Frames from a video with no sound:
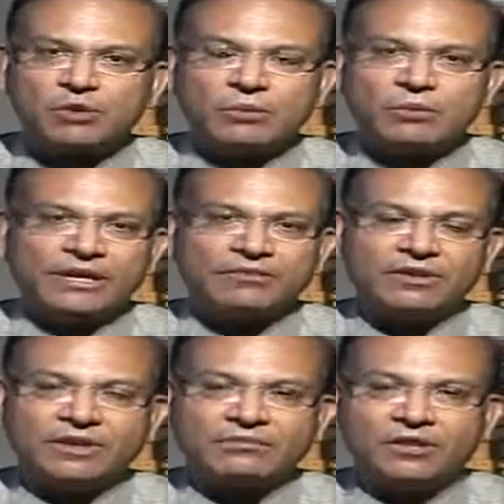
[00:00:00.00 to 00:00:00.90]
probably
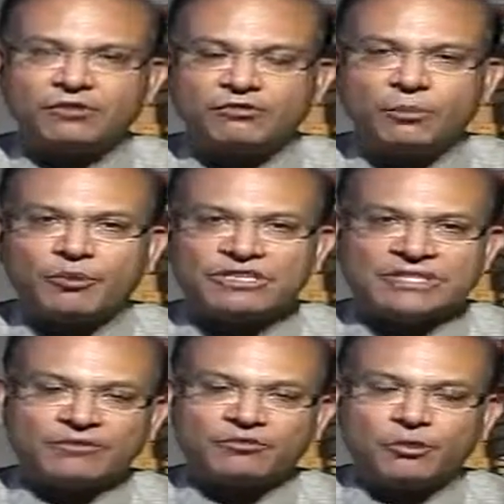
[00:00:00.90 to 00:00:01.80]
even
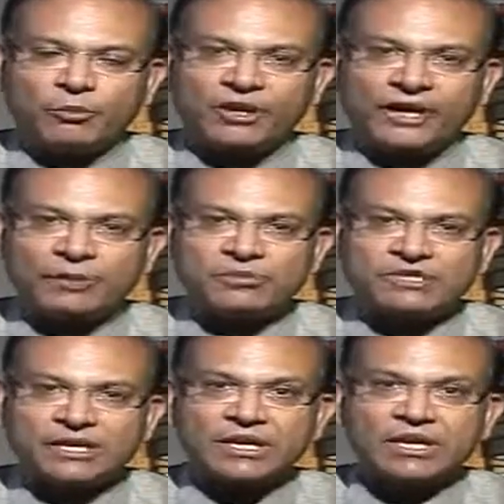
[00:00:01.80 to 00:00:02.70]
4.7,
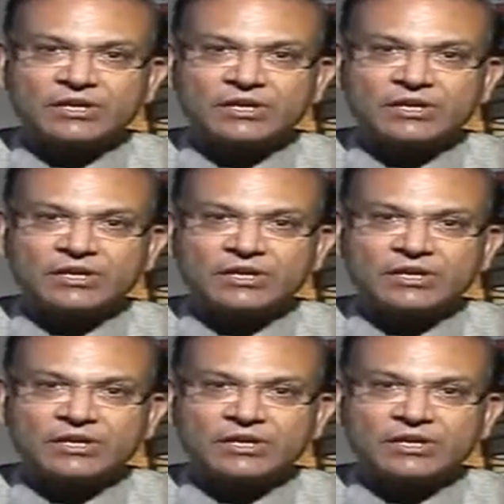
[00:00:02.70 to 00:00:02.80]
4.8%.